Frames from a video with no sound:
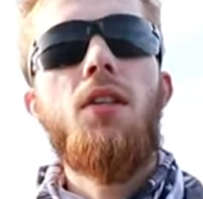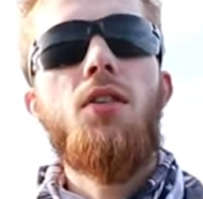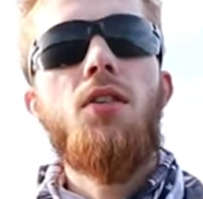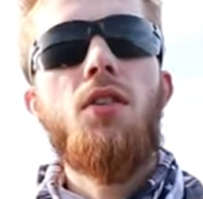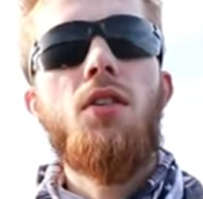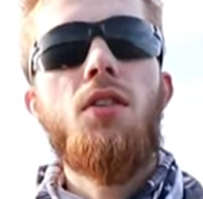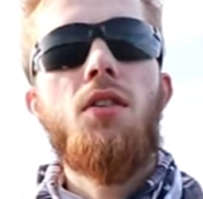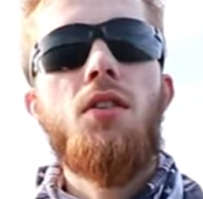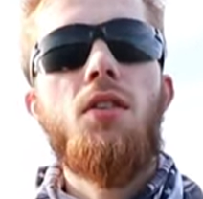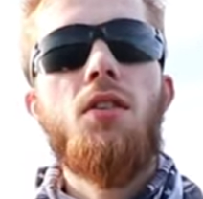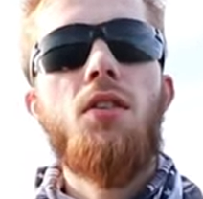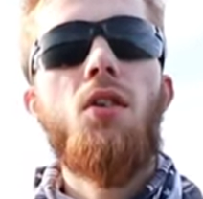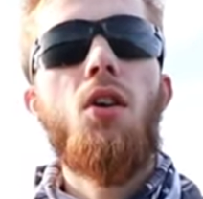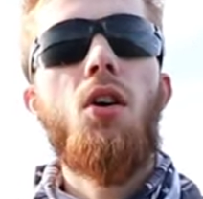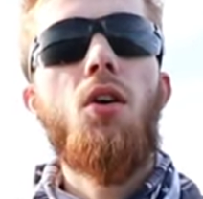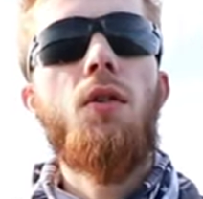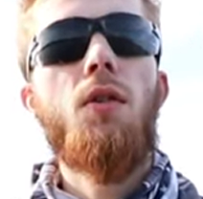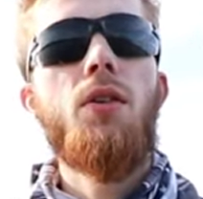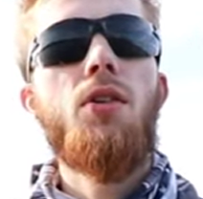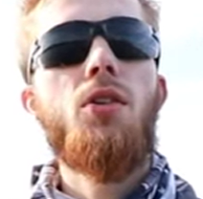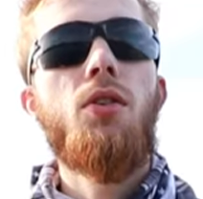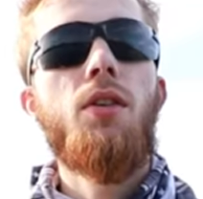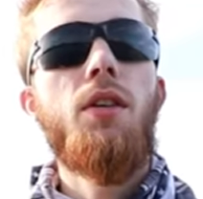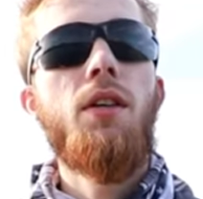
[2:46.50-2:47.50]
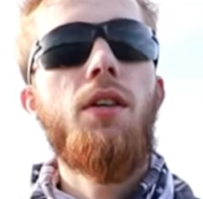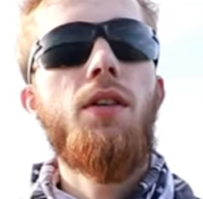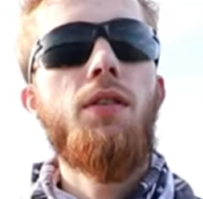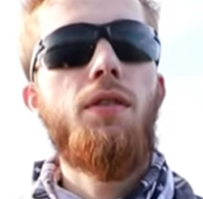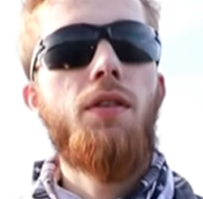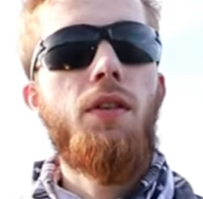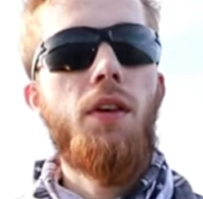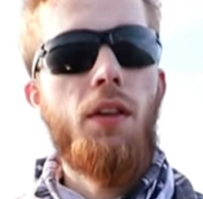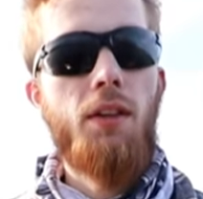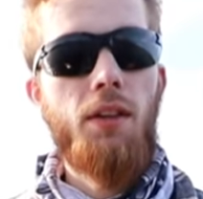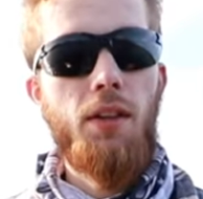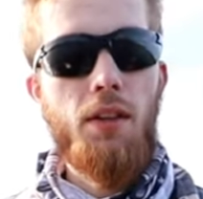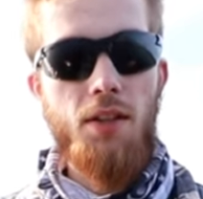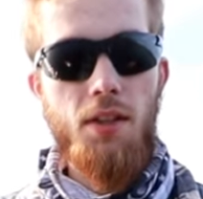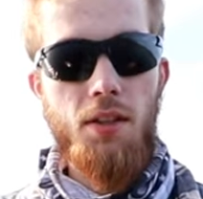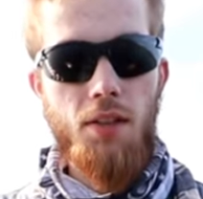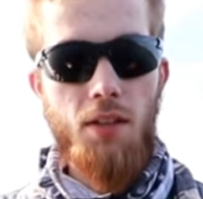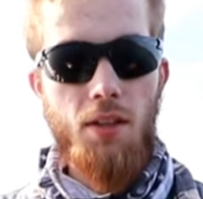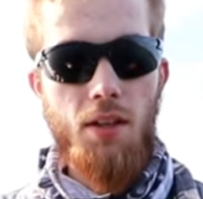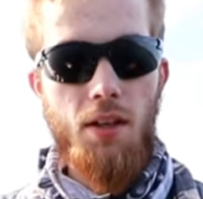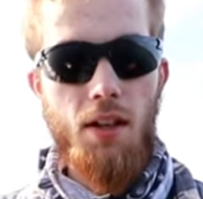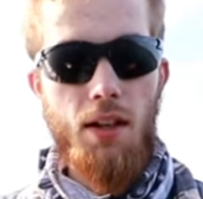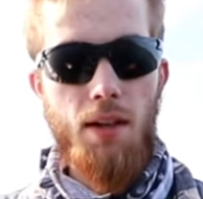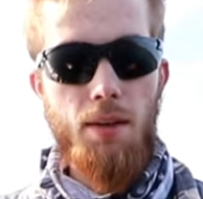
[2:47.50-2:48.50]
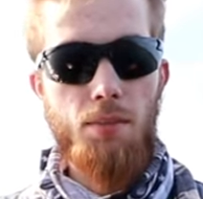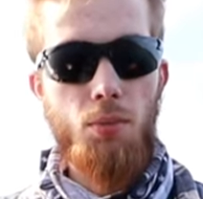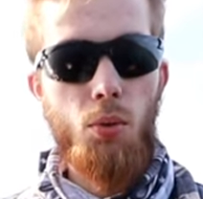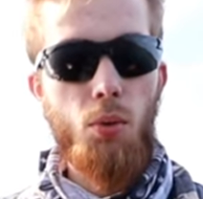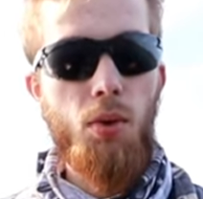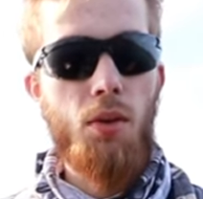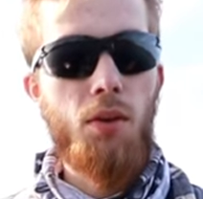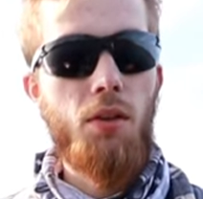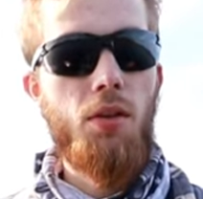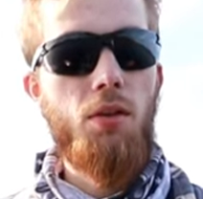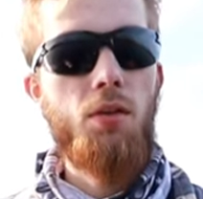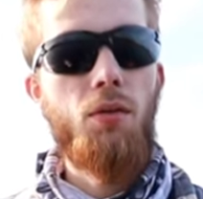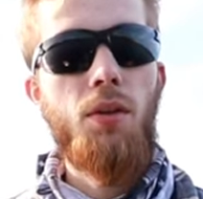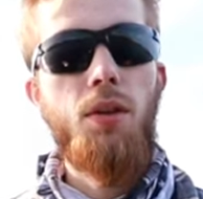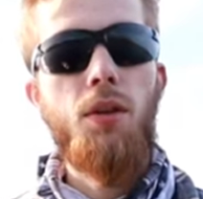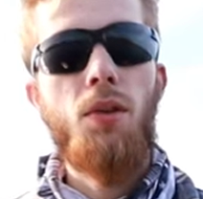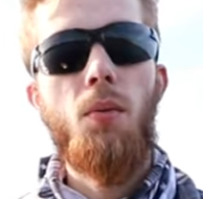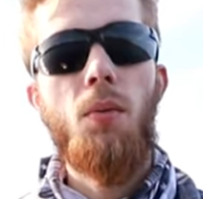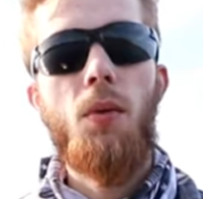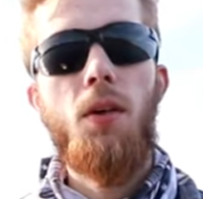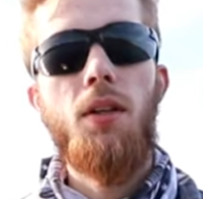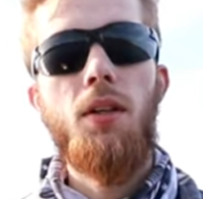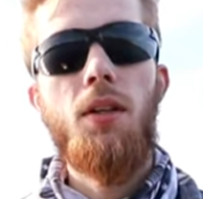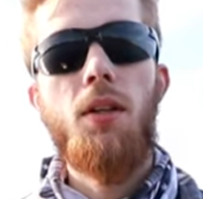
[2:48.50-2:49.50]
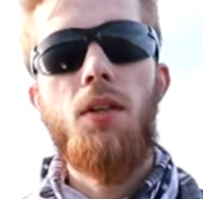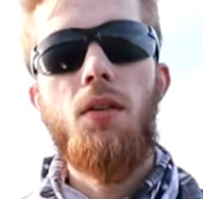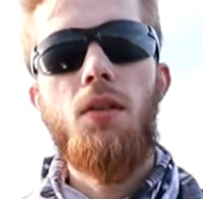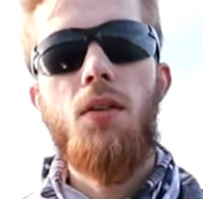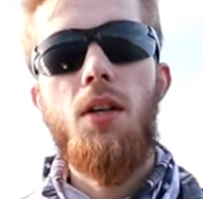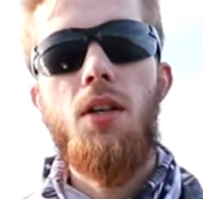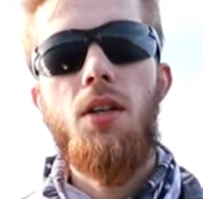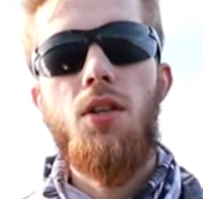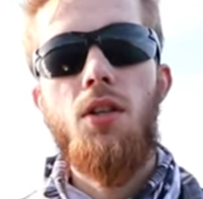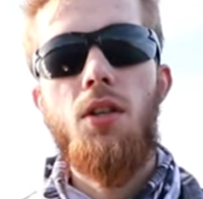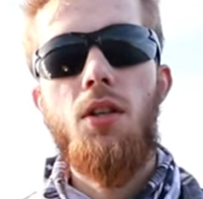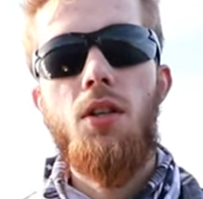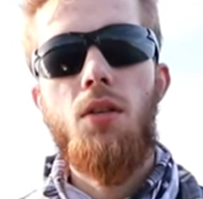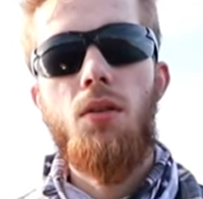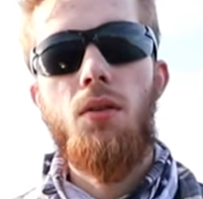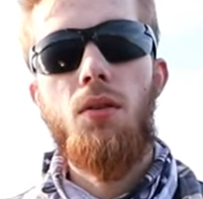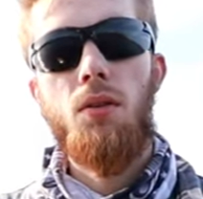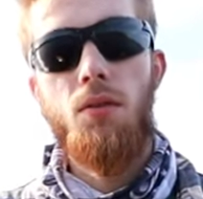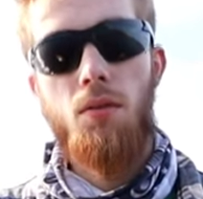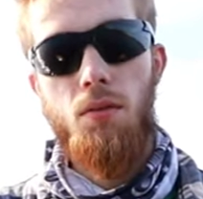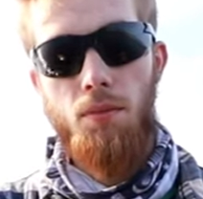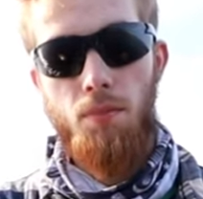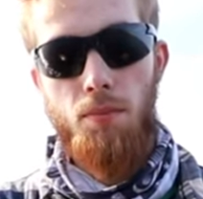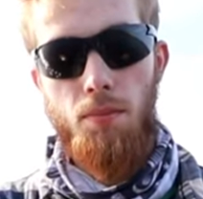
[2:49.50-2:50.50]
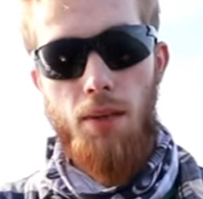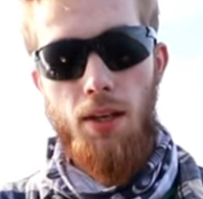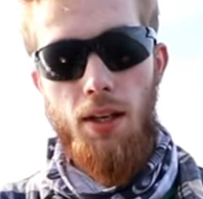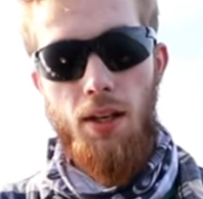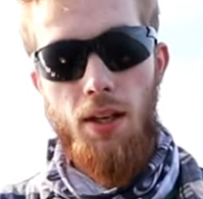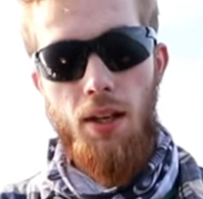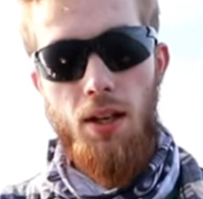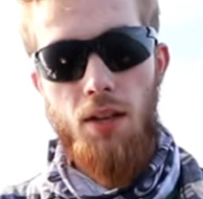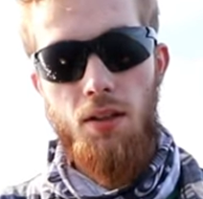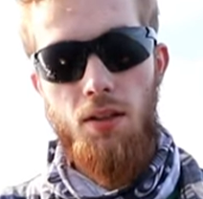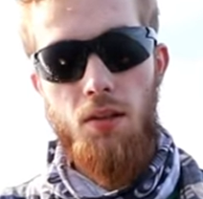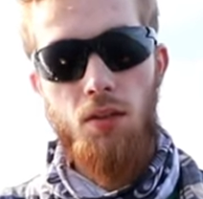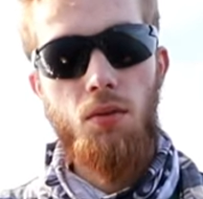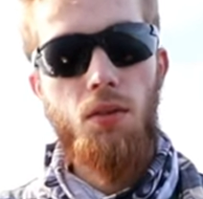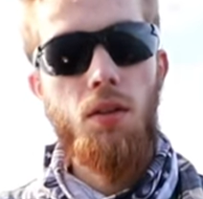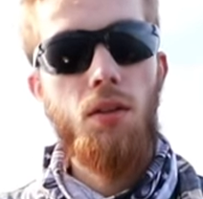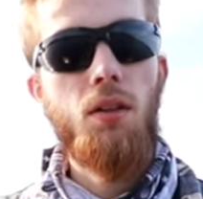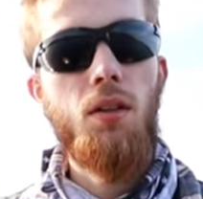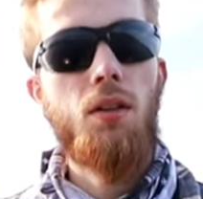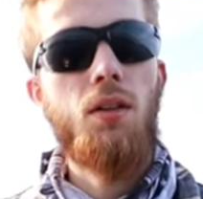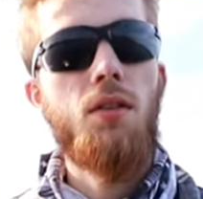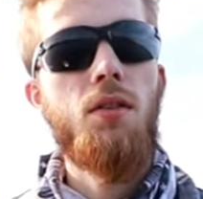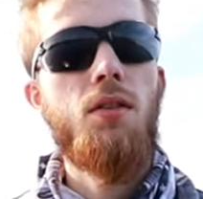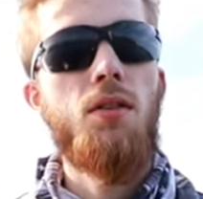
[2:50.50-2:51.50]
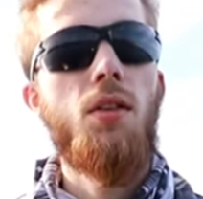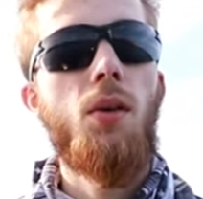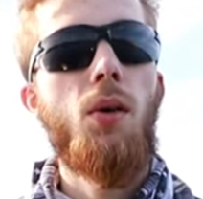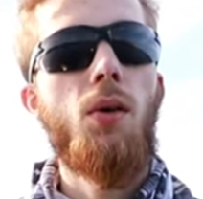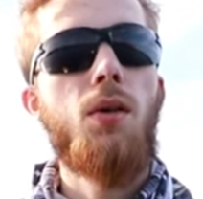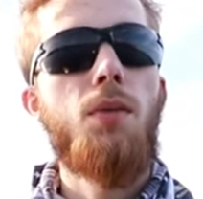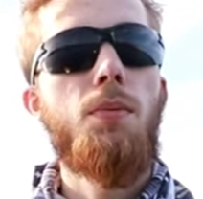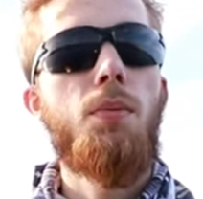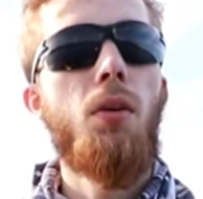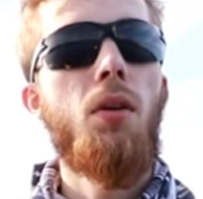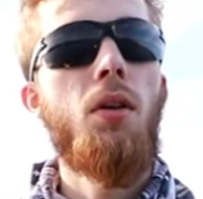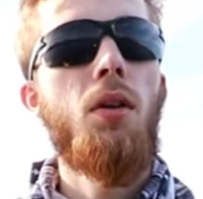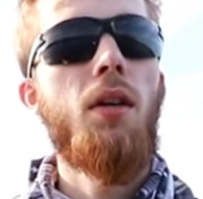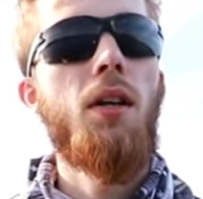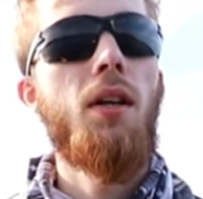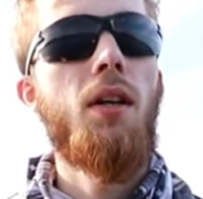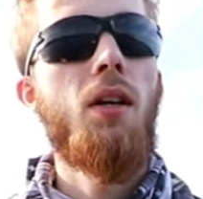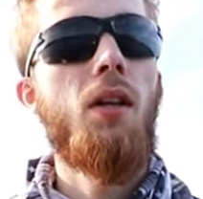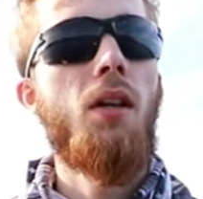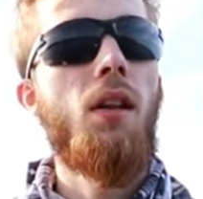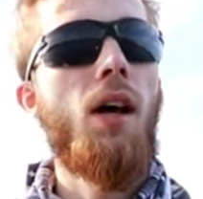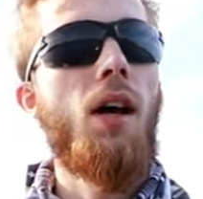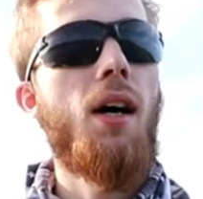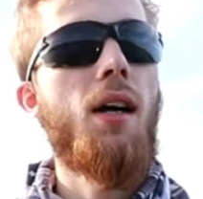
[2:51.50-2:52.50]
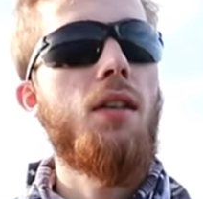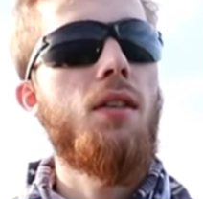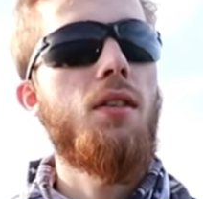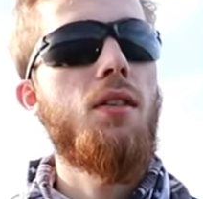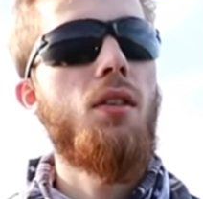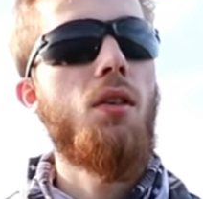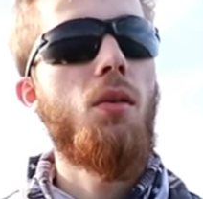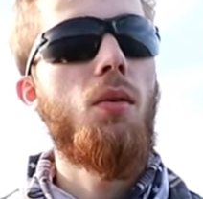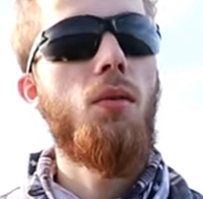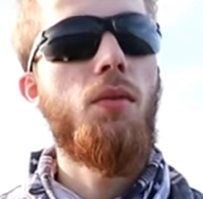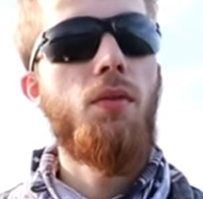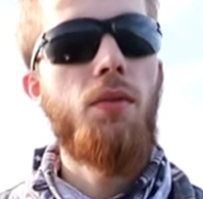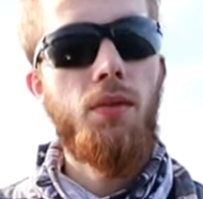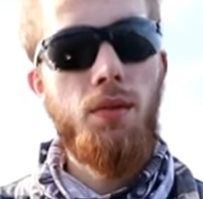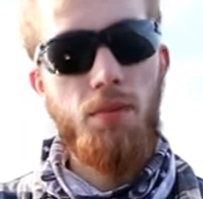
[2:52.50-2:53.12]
it's just a slow retrieve. This is a 9.3 to 1 gear ratio bait casting reel, so it's pulling in a lot, so